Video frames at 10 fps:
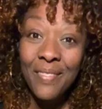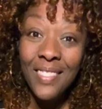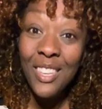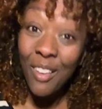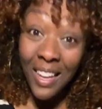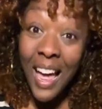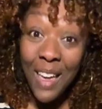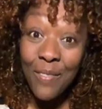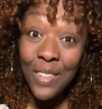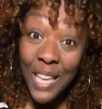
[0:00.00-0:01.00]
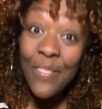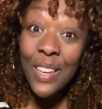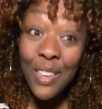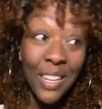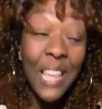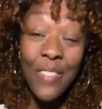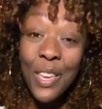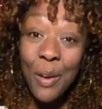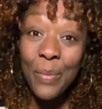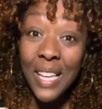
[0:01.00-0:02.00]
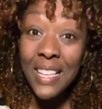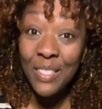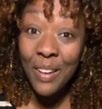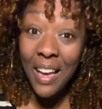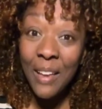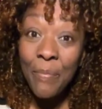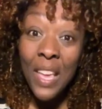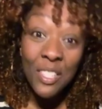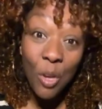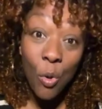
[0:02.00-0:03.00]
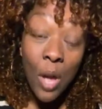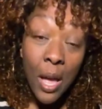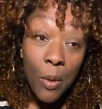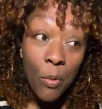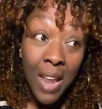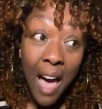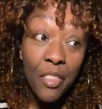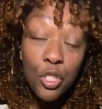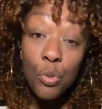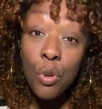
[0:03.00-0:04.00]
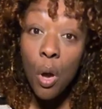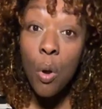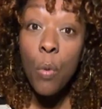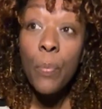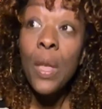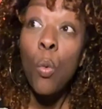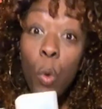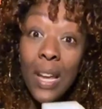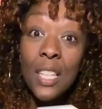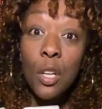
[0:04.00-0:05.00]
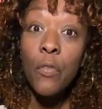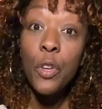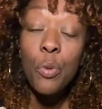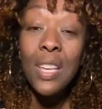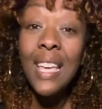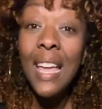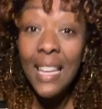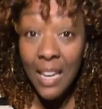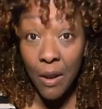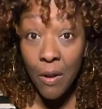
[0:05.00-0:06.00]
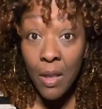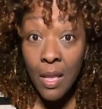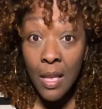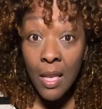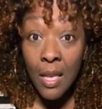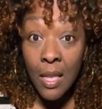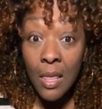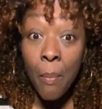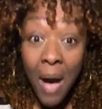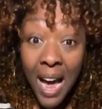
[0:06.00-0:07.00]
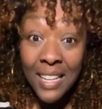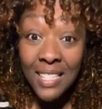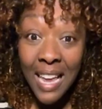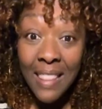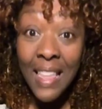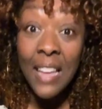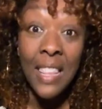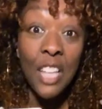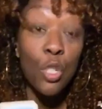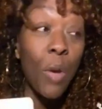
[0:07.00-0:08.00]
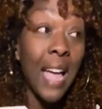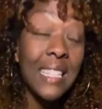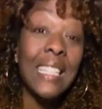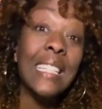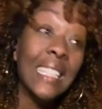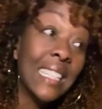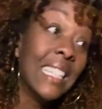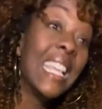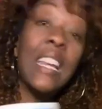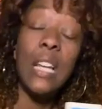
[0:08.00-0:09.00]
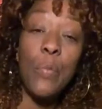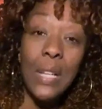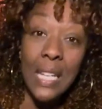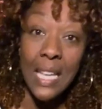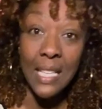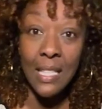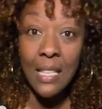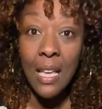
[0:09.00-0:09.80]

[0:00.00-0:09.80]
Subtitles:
Your life, living your bliss, okay? So now that you know what it took for you to get here, the mindset that you had to literally release,